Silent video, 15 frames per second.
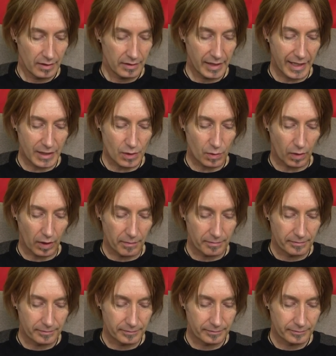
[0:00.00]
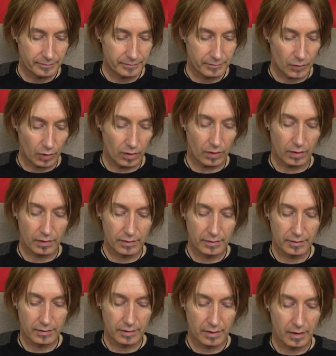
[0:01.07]
Next one. Oh,
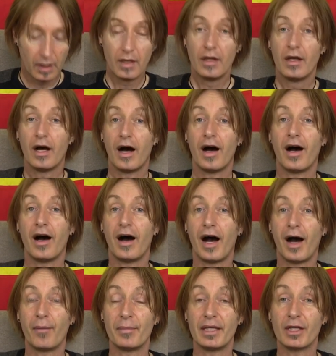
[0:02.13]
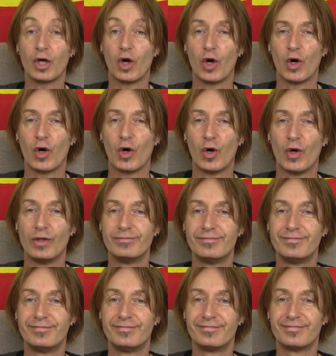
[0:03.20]
amigo.
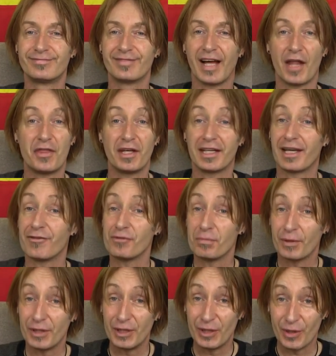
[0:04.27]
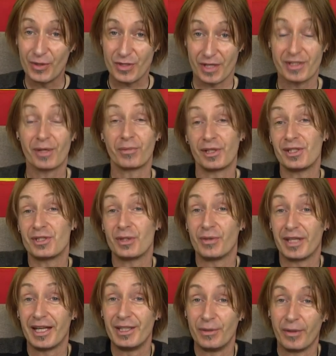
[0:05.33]
I think everybody knows this. I'm going to do
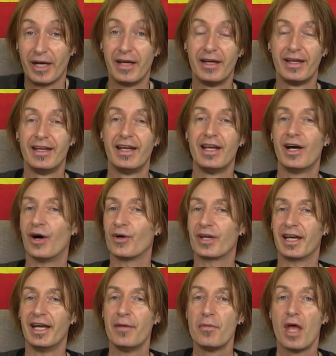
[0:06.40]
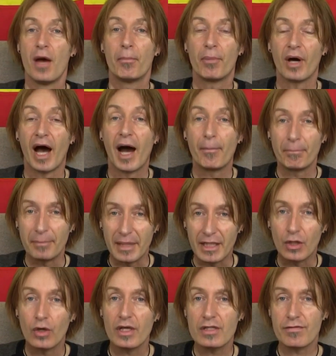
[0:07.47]
it anyway. Okay, but
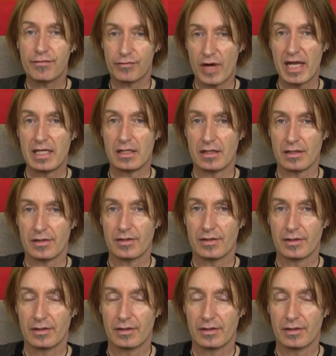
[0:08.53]
amigo is friend.